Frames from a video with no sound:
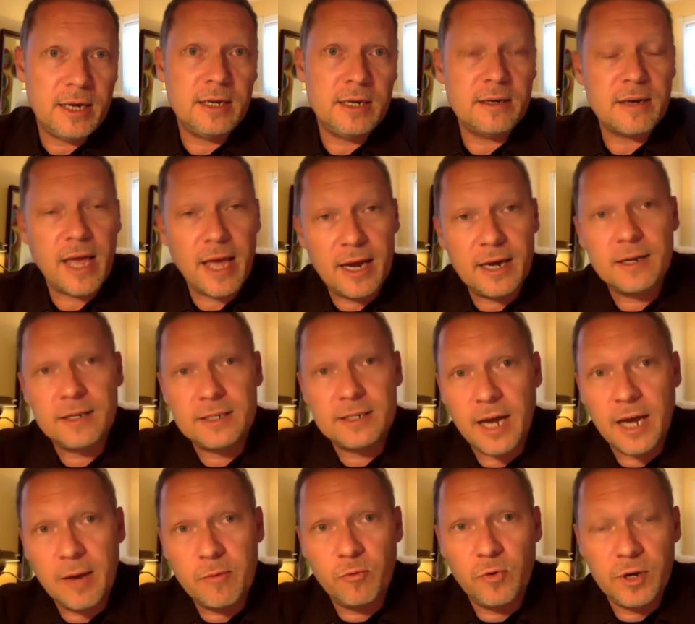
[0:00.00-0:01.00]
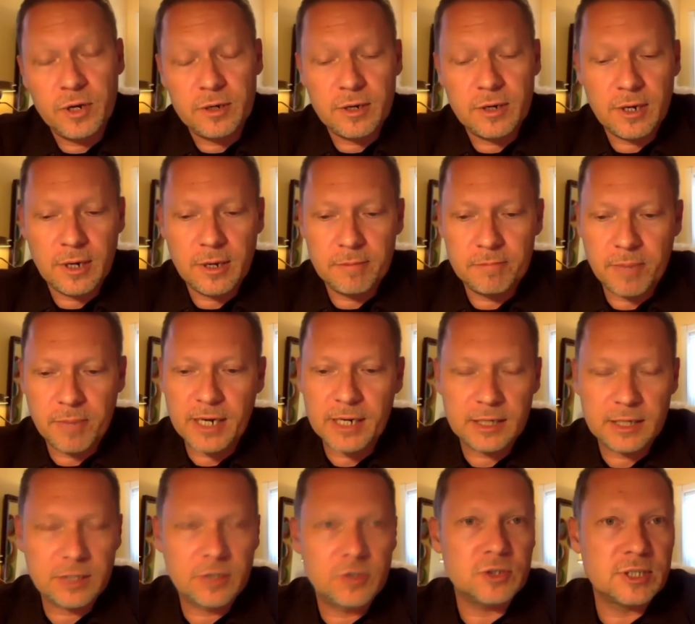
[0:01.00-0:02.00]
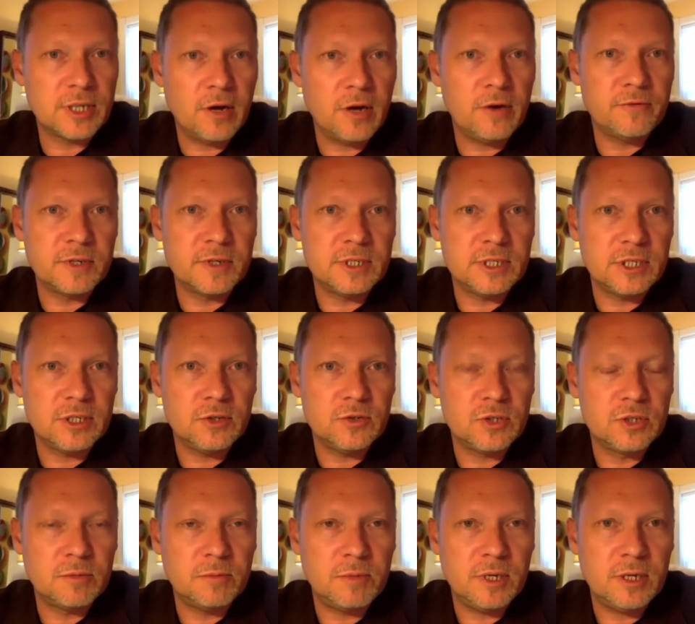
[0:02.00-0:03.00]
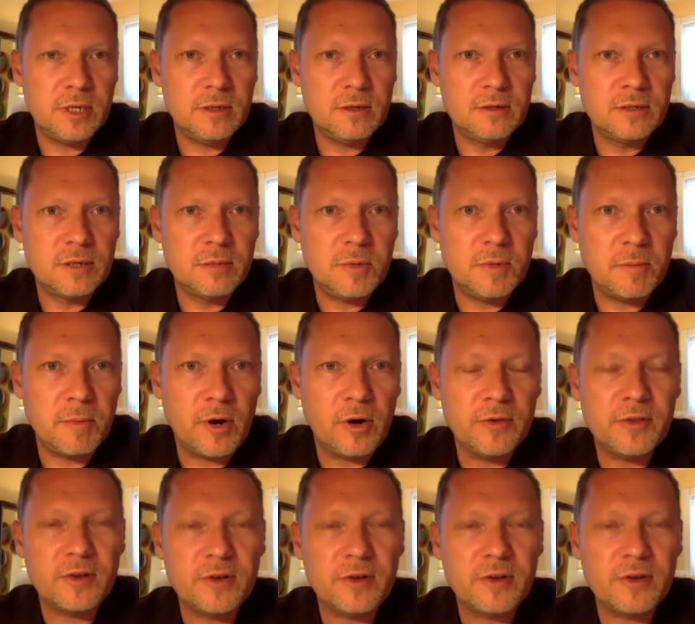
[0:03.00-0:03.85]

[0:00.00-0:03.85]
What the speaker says: and at a time when Benedict herself continues to be married.